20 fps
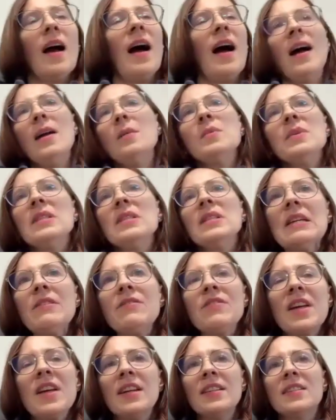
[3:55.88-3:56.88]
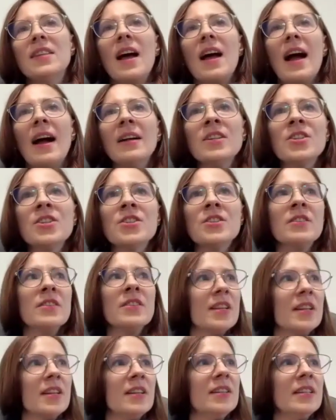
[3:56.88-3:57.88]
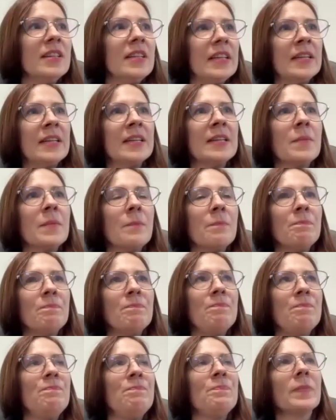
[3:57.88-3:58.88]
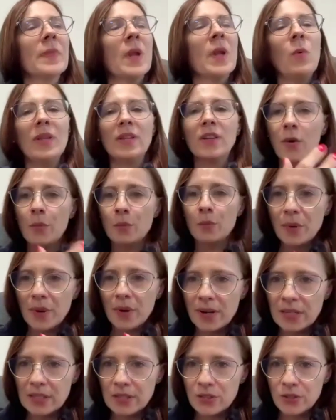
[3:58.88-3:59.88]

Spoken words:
I believe that action learning, when compared